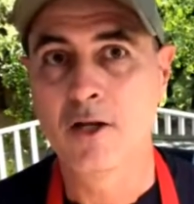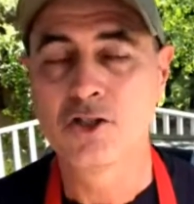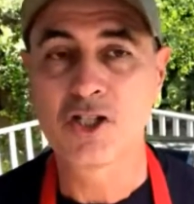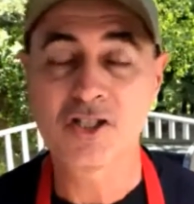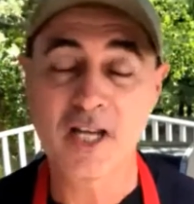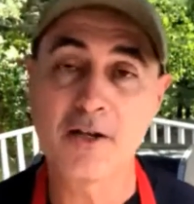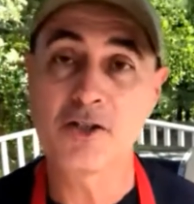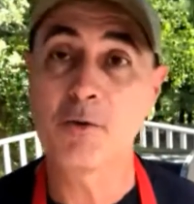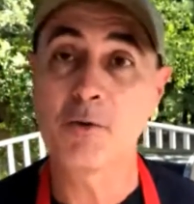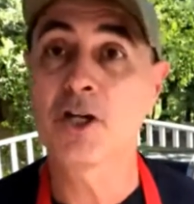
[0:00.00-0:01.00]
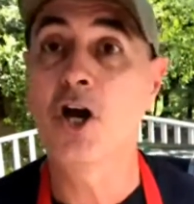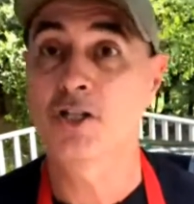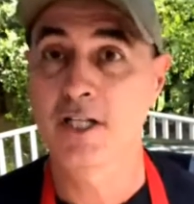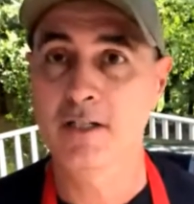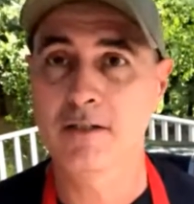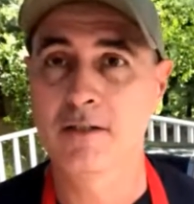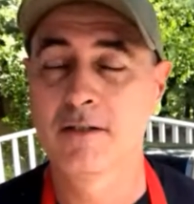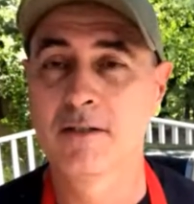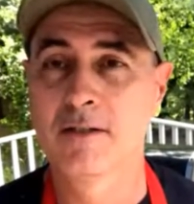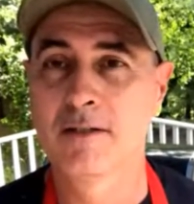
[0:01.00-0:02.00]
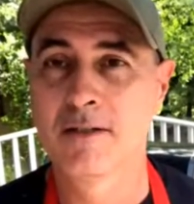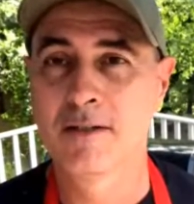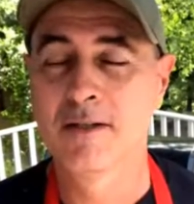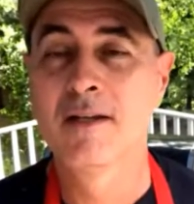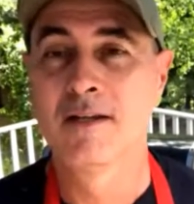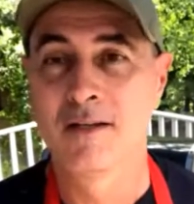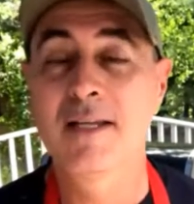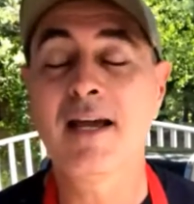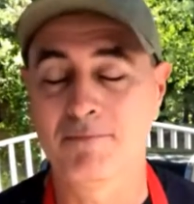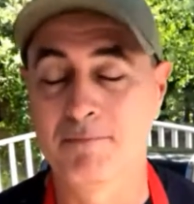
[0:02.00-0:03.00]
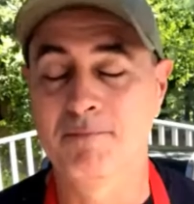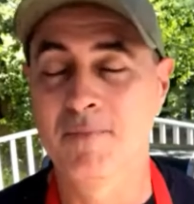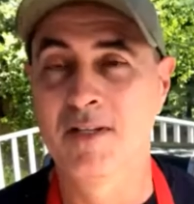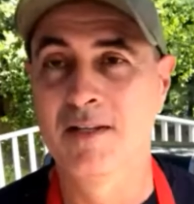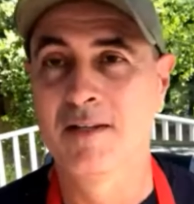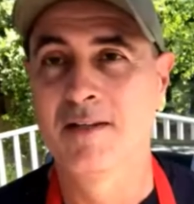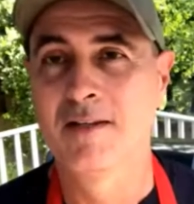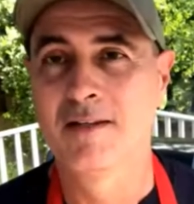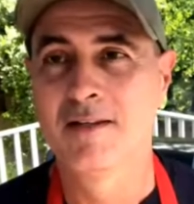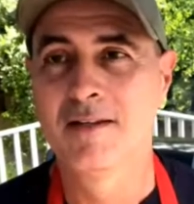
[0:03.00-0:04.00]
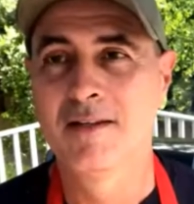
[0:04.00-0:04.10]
So this is corn on the cob, and did it come out tender?